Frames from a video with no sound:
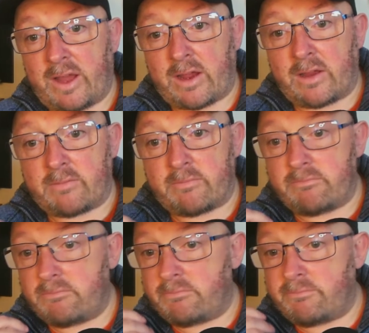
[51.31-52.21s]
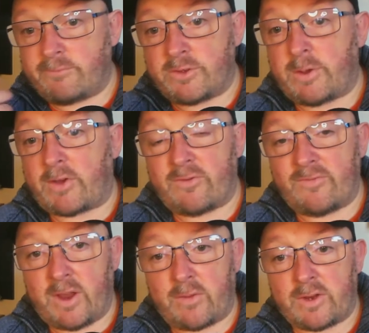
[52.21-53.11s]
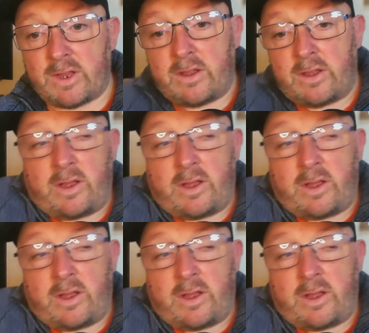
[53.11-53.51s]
I can do extra videos on here,